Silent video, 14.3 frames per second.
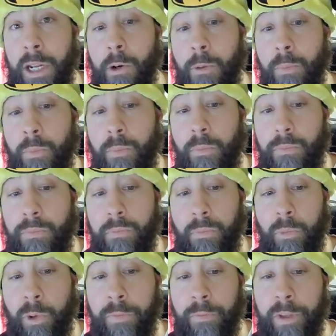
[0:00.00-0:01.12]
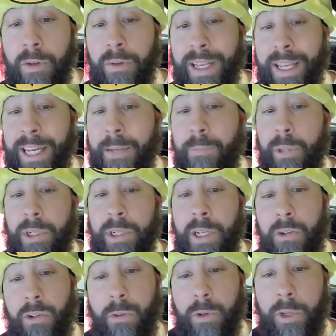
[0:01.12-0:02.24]
help reveal any
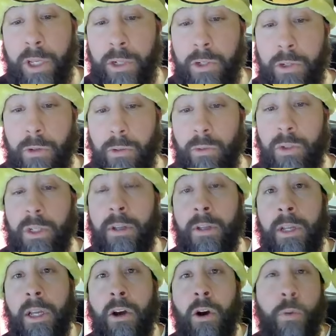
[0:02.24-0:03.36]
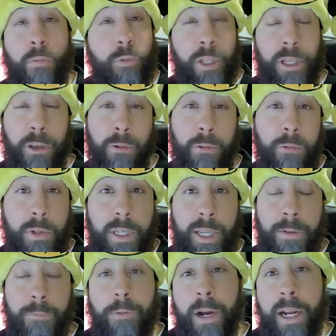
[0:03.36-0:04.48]
potential issues. Hopefully you
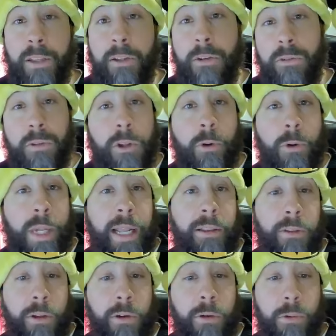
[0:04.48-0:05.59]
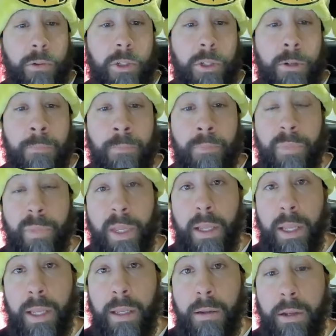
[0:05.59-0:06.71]
can find those, locate those
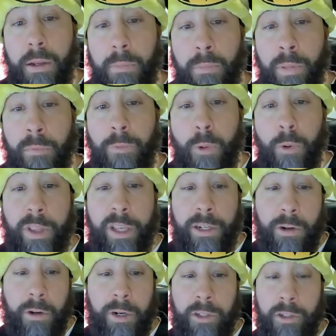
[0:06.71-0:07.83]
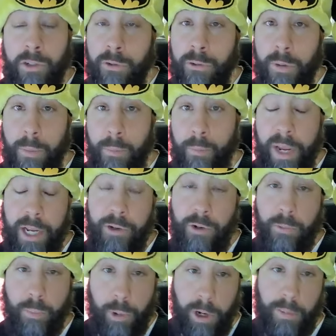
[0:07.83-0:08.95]
before they turn into major
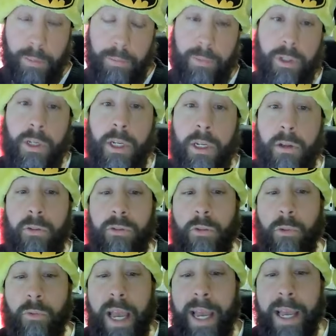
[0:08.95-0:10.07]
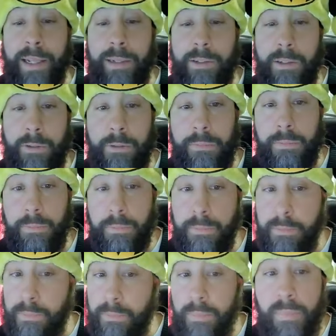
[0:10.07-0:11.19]
problems. So that's
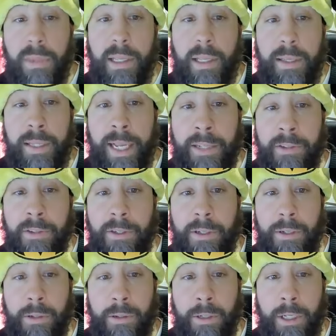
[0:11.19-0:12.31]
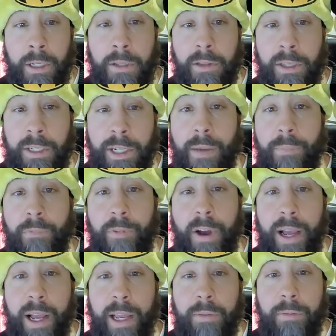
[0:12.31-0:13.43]
that's the the top
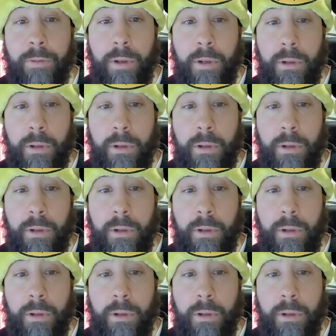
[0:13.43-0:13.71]
five